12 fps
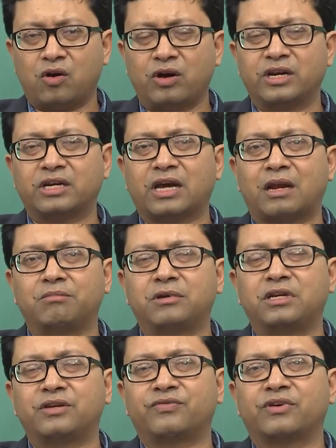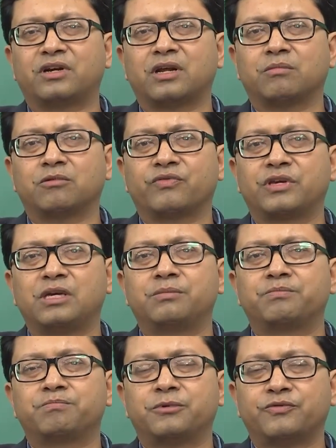or it can be different type of key
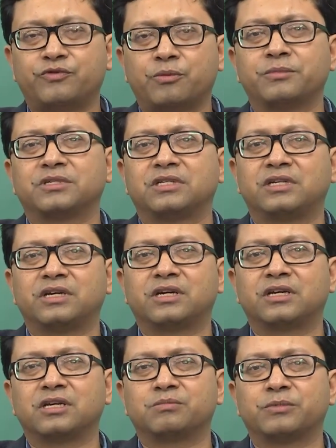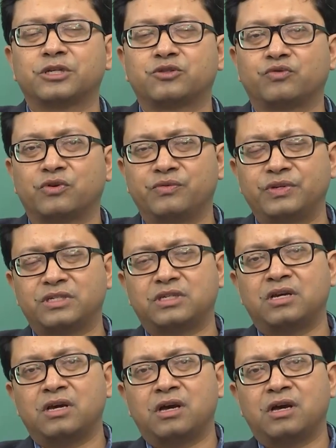performance indicators based on which